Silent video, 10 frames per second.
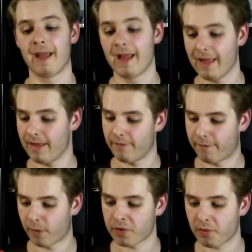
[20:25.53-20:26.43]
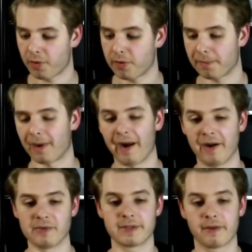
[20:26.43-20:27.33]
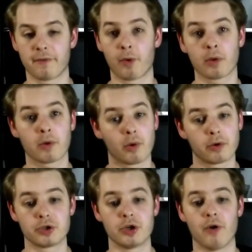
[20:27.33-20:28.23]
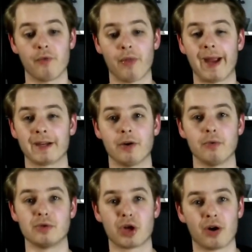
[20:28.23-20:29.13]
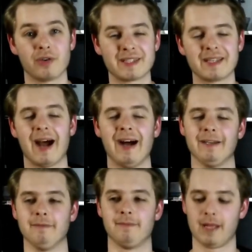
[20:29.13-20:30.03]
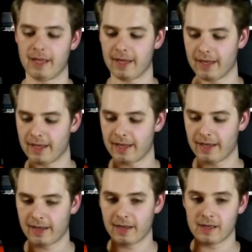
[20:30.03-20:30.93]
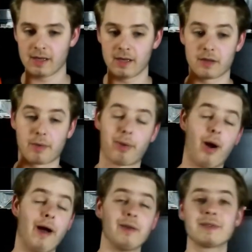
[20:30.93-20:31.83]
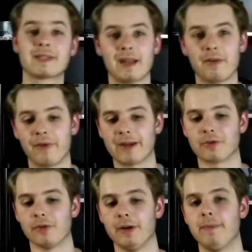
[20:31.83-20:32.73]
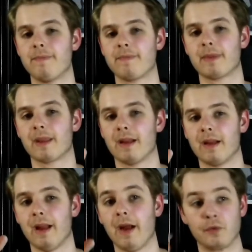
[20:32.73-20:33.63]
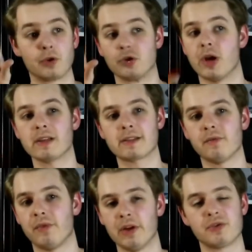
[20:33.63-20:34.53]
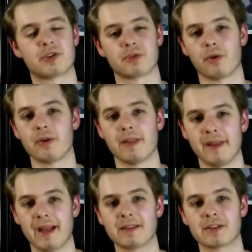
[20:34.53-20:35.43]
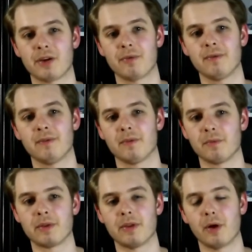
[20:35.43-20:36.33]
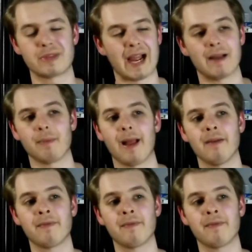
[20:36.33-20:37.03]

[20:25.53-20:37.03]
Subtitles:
Fourth quarter Browns, fourth quarter Joe Flacco turns it on. The Browns get a victory. After a Justin Fields throw to the end zone with no time left,